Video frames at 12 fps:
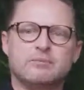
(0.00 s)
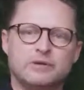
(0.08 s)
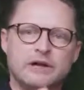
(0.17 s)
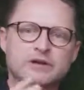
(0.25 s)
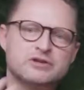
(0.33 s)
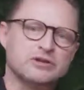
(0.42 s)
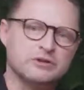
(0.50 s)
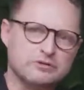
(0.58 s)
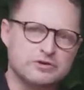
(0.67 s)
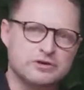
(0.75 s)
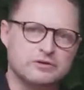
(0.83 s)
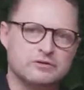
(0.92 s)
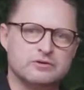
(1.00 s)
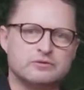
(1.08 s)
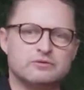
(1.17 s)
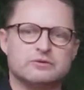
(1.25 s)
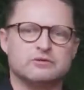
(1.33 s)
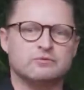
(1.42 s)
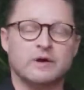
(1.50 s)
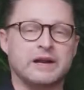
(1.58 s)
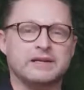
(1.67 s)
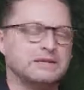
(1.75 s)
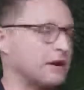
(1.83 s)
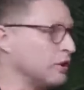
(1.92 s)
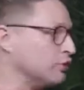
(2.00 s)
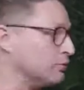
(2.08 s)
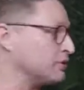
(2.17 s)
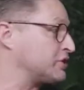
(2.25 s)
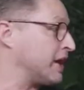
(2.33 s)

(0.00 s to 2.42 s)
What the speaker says: bring a solution to what is a global